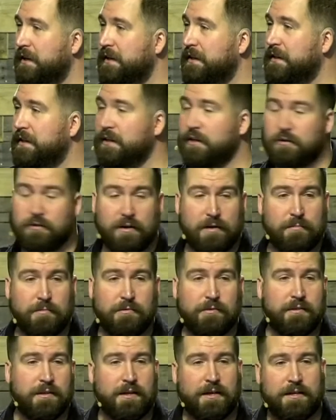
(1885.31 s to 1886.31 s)
And the incredible
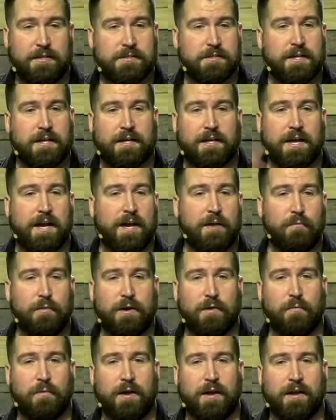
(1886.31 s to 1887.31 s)
thing is that guy went
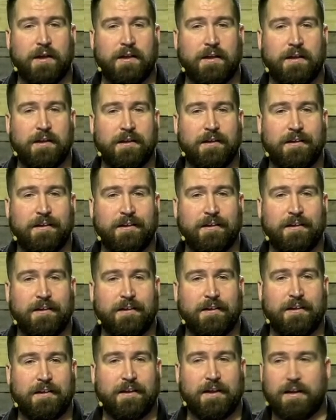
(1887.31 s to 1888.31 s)
away
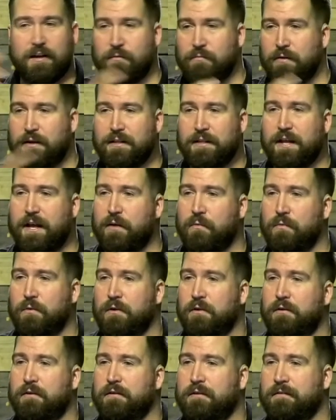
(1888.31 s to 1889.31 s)
and he read that
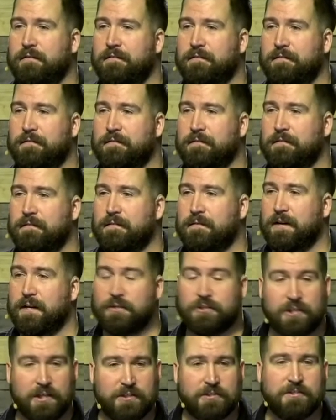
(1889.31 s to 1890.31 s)
word and
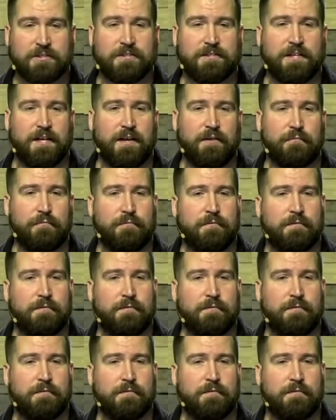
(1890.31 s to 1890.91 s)
it changed his life.